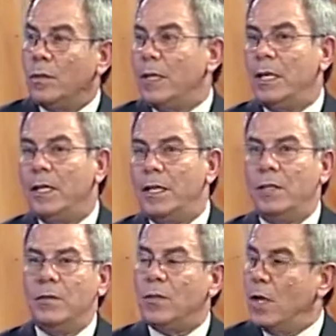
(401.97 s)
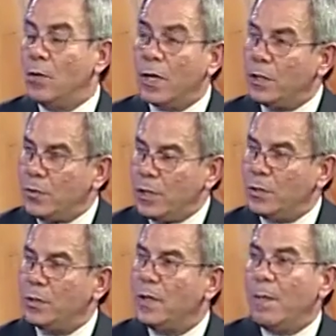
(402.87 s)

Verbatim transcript: uh, in other countries,